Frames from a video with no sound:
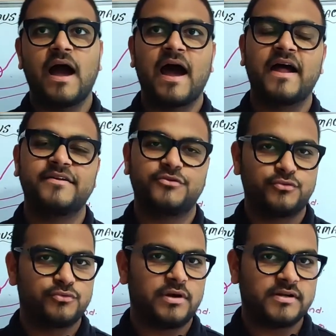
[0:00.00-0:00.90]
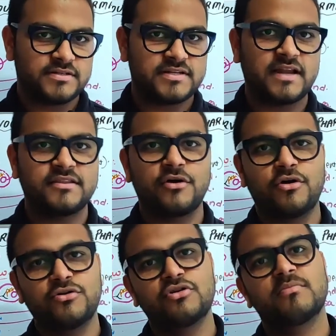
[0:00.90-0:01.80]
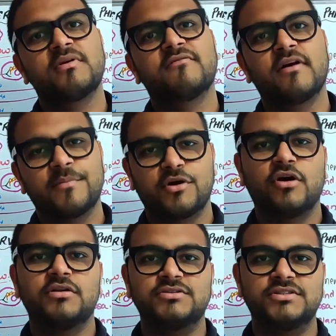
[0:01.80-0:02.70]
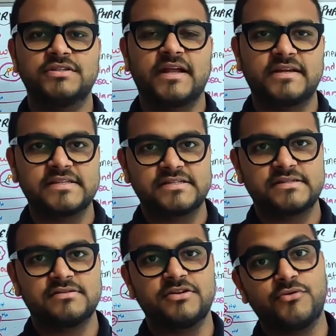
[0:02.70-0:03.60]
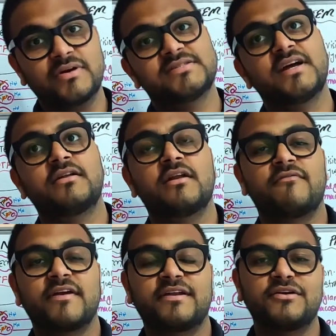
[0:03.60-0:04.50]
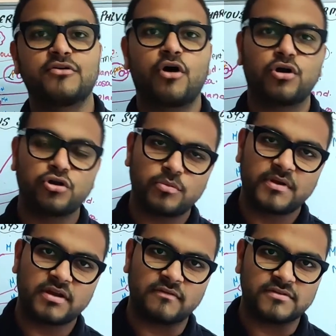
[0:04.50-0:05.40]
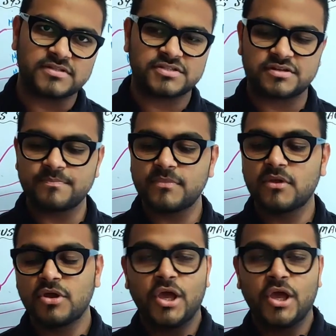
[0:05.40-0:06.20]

And to understand the autonomic pharmacology, that is the drugs that are affecting your autonomic nervous system,